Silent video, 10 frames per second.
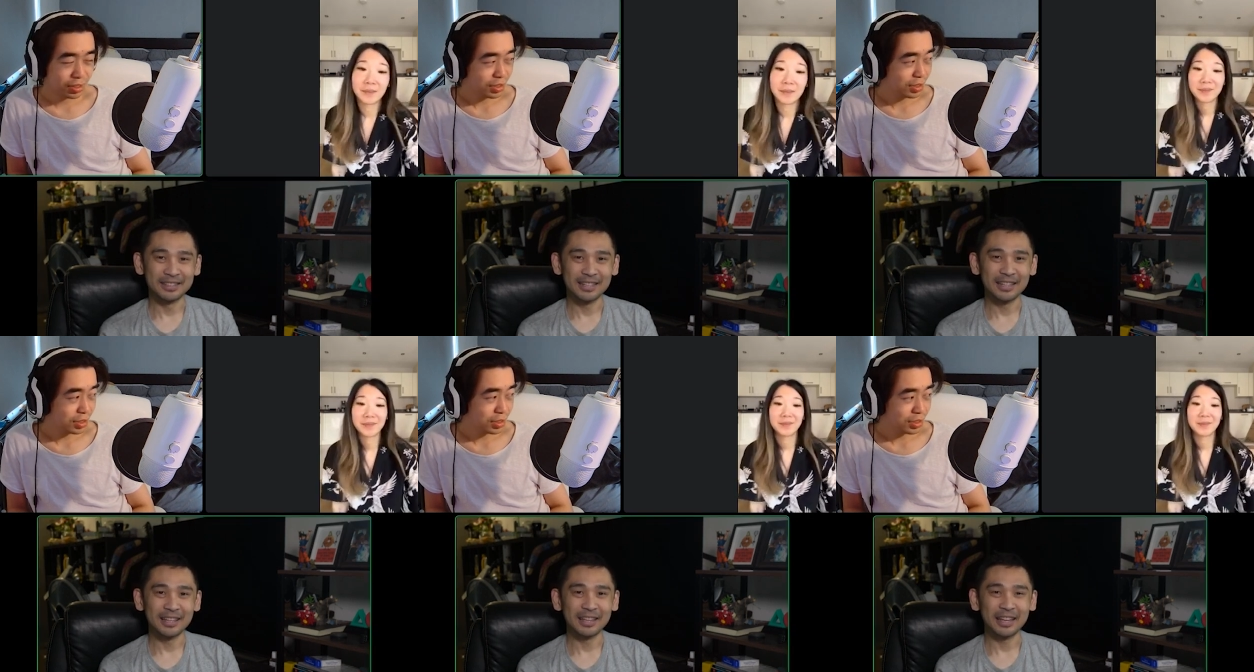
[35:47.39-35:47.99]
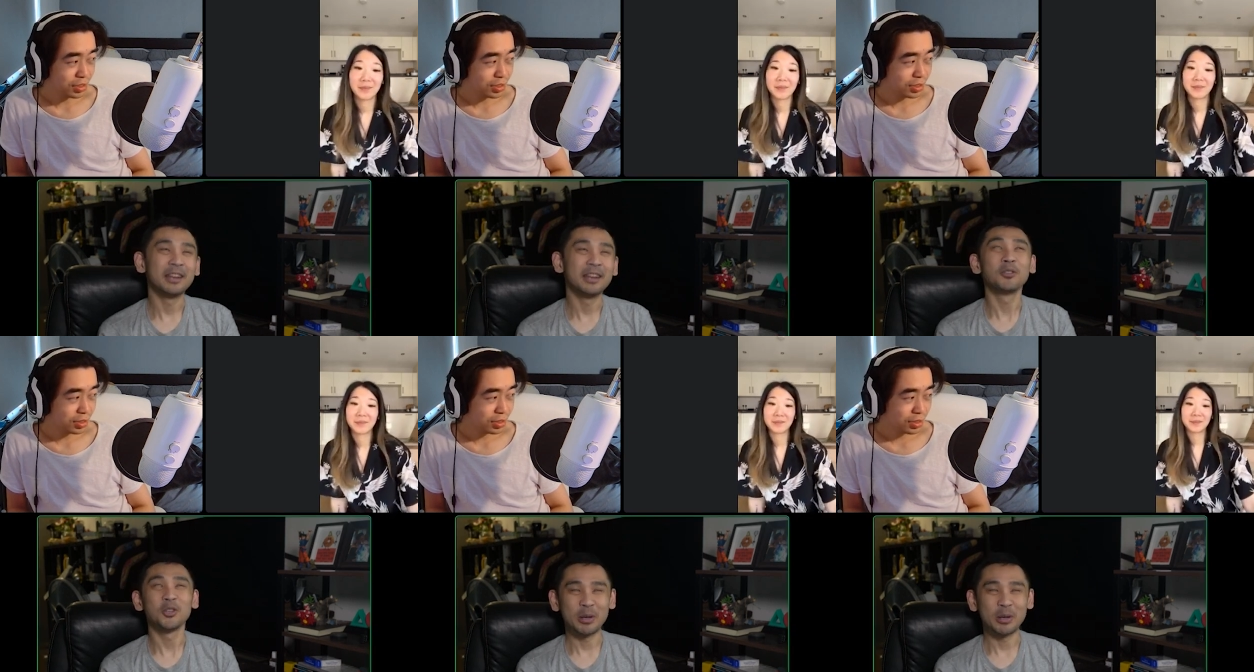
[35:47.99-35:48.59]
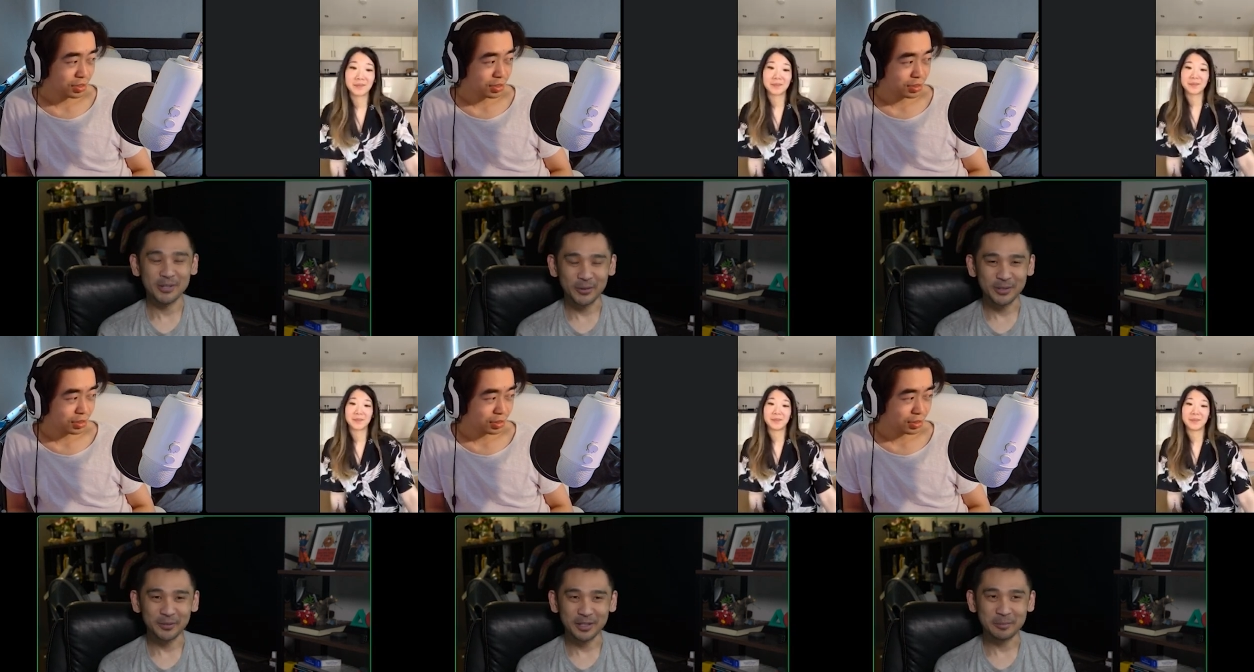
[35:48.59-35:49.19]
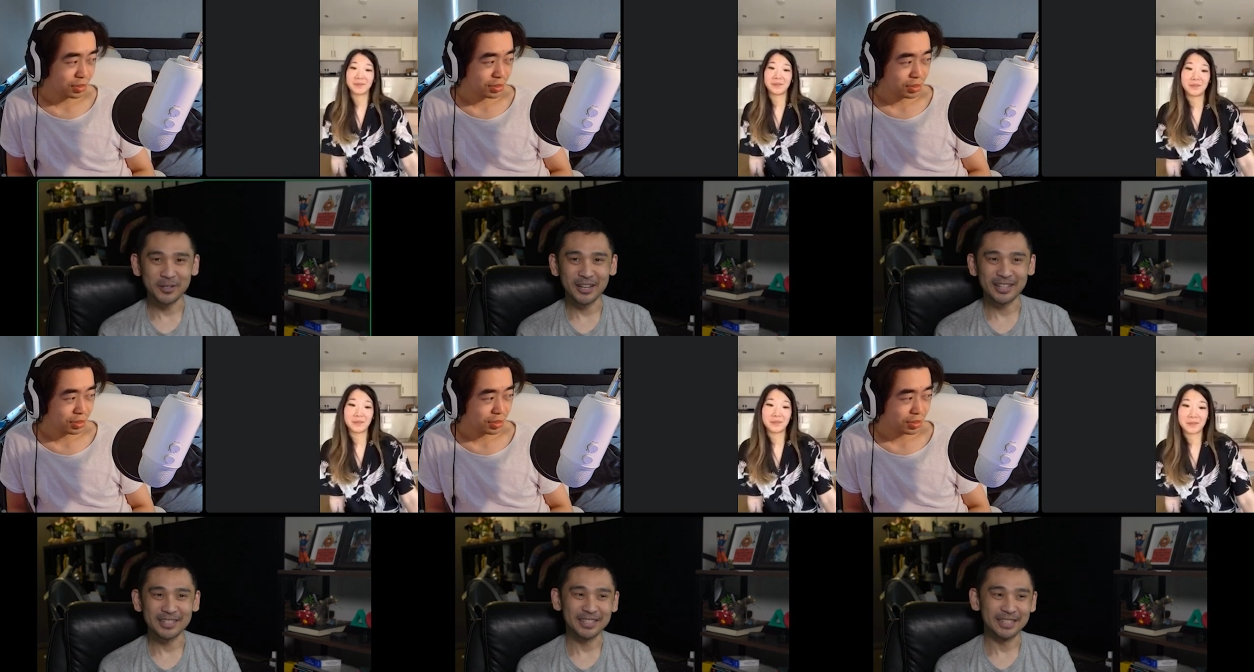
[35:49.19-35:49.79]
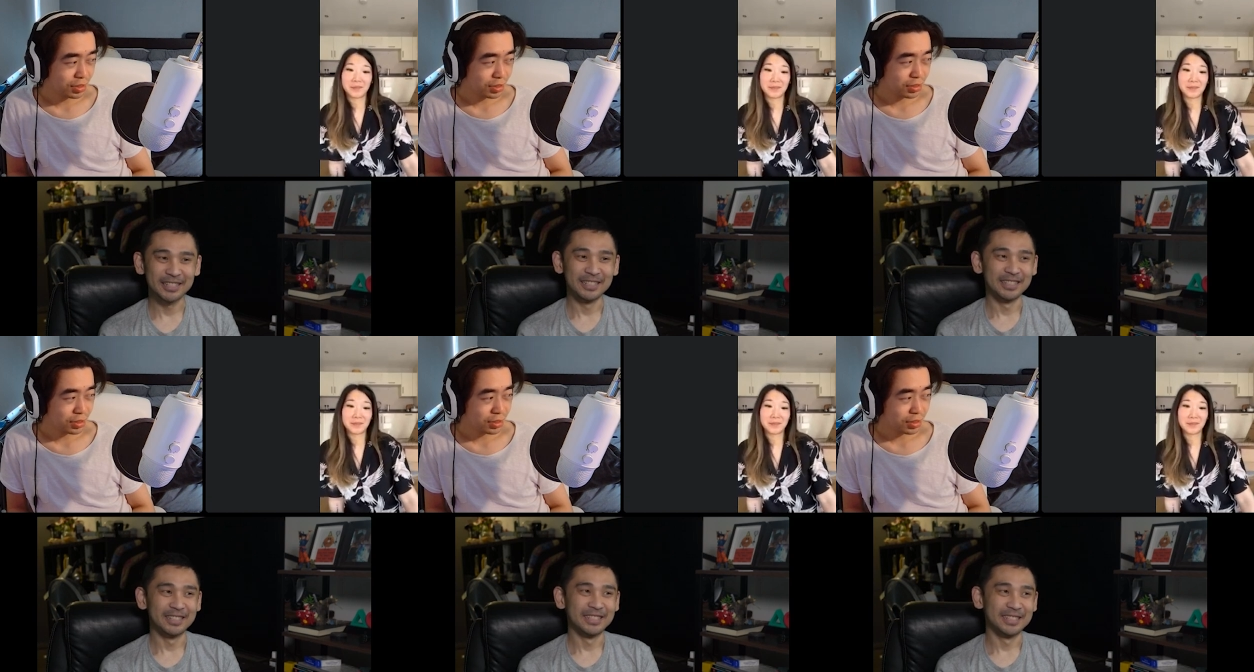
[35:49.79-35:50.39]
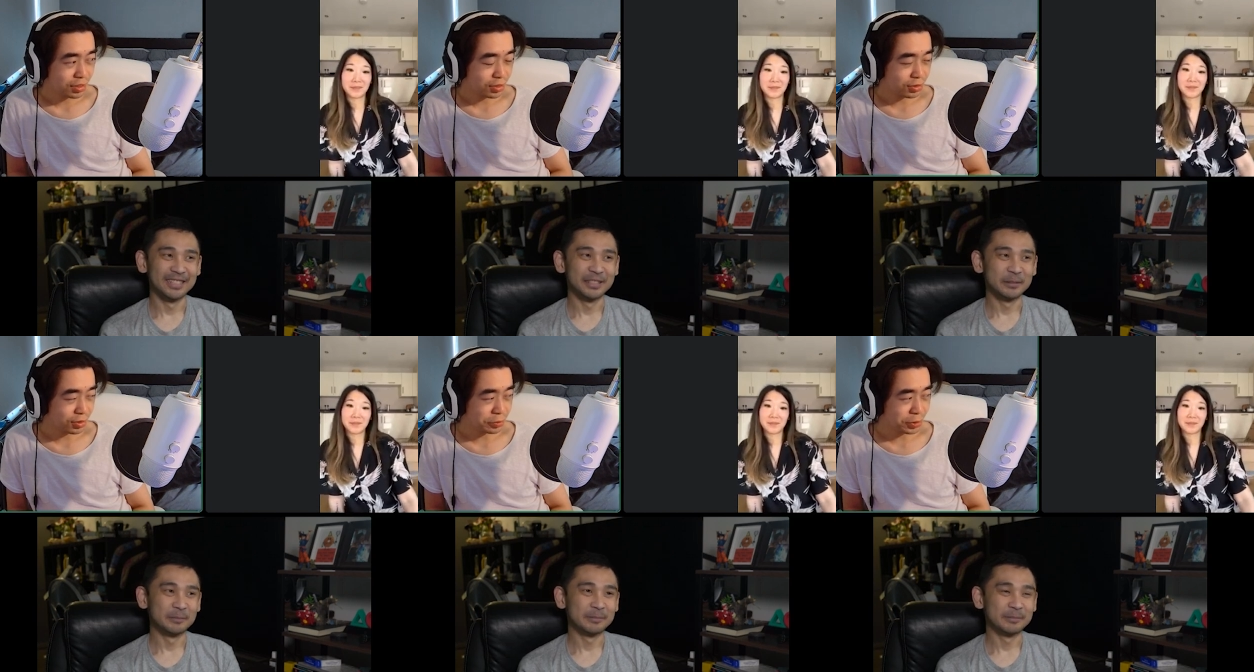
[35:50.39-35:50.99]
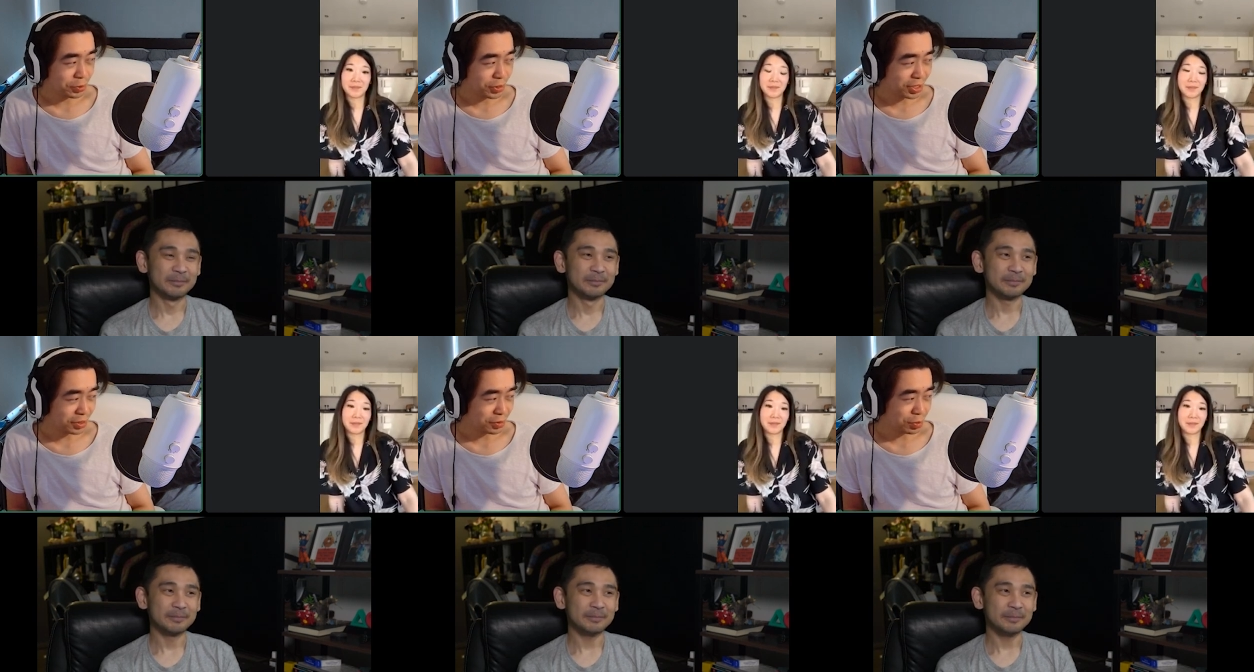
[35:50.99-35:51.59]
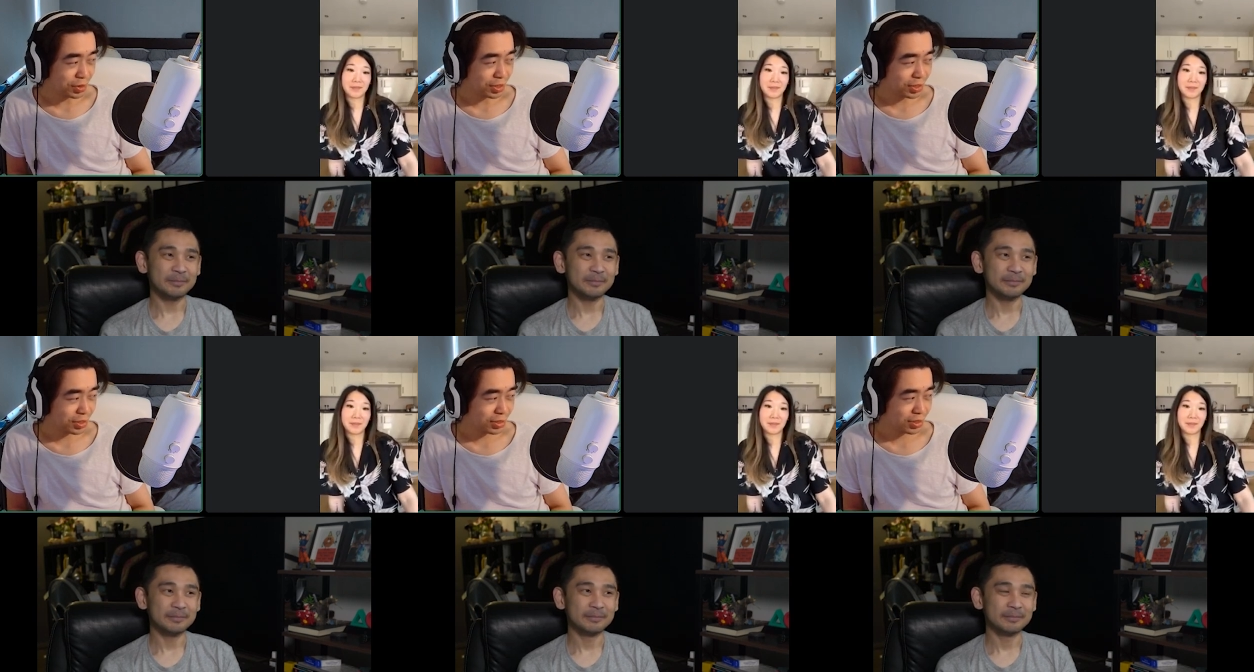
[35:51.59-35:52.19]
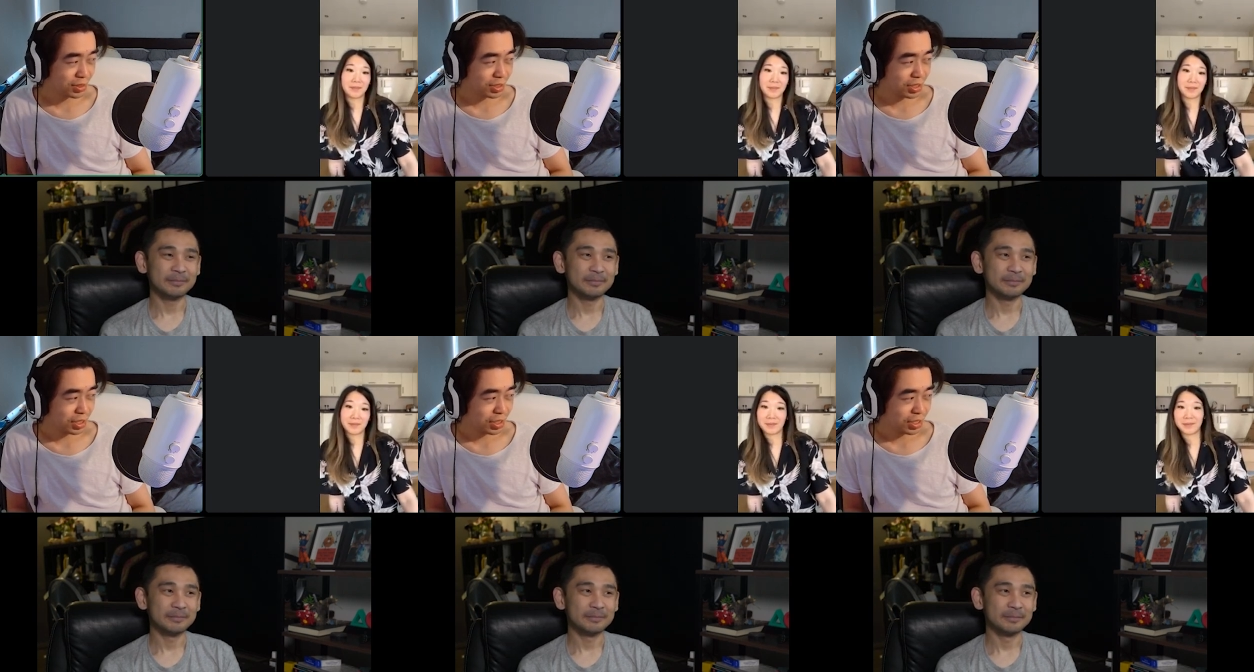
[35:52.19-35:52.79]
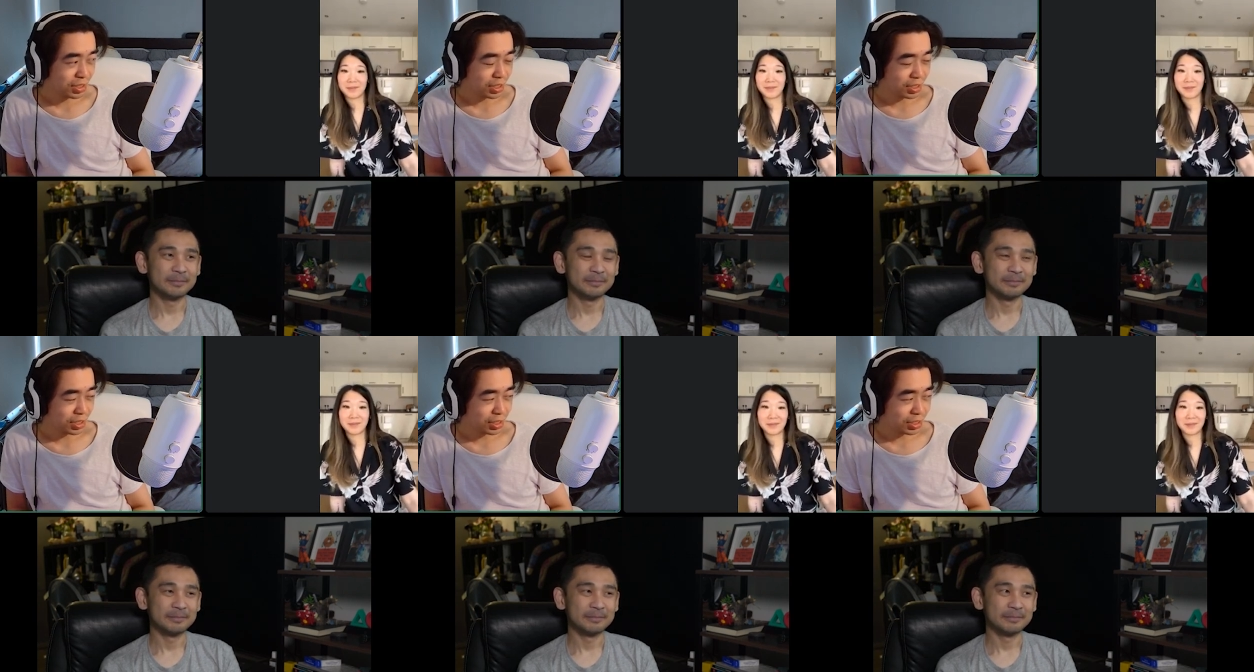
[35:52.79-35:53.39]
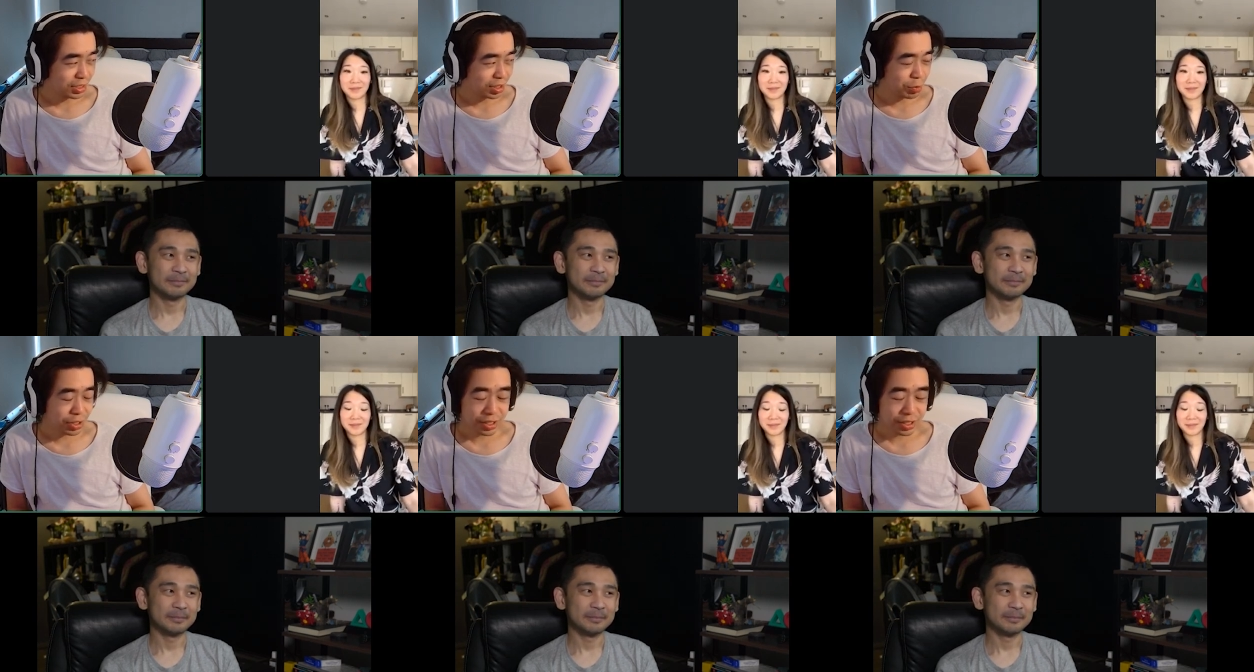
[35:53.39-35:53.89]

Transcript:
Speaker 1: in future episodes of this podcast.
Speaker 2: All right, what do I have to plug? Uh, I'm on